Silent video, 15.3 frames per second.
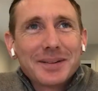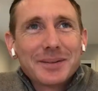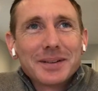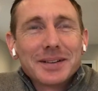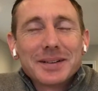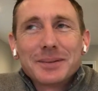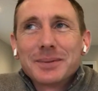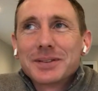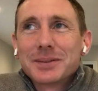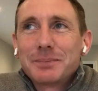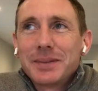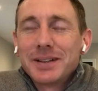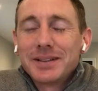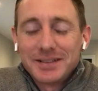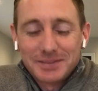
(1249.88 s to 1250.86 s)

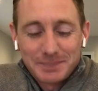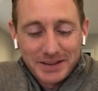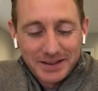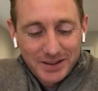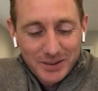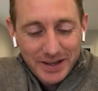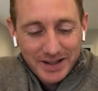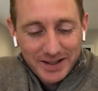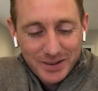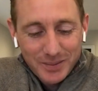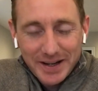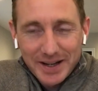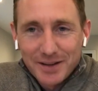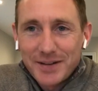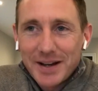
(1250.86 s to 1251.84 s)
it's been quite
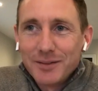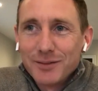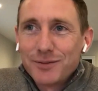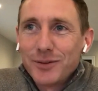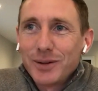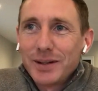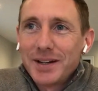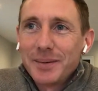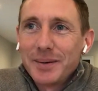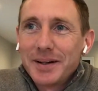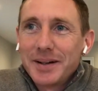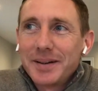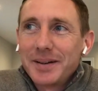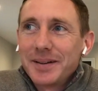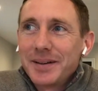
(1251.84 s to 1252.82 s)
eventful
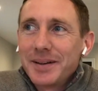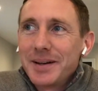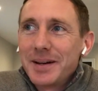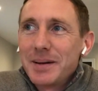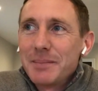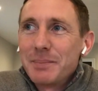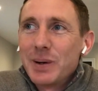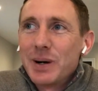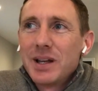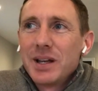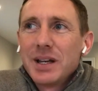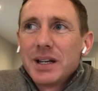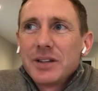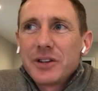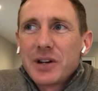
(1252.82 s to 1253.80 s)
anyway. But
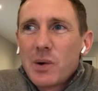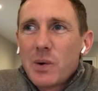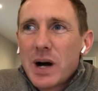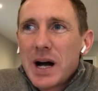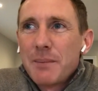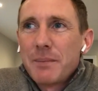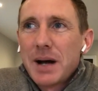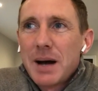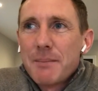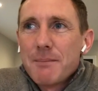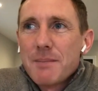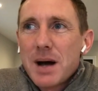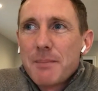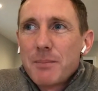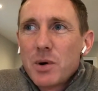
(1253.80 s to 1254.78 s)
do you know what?
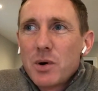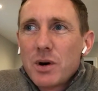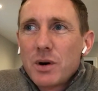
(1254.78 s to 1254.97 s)
I'm